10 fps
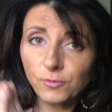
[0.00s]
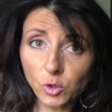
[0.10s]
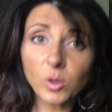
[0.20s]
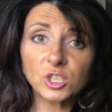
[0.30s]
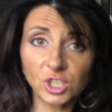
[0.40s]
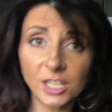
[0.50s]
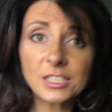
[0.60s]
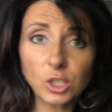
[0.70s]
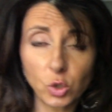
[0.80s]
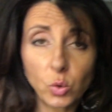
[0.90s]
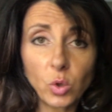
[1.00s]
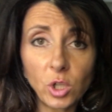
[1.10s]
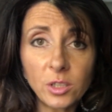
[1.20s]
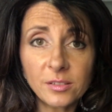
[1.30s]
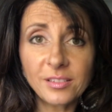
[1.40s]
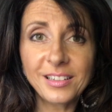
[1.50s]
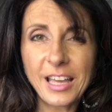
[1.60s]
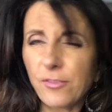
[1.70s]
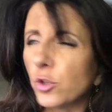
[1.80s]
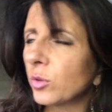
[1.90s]
If you are just
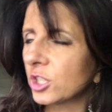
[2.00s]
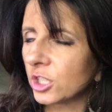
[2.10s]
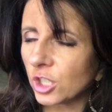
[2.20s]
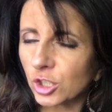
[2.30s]
a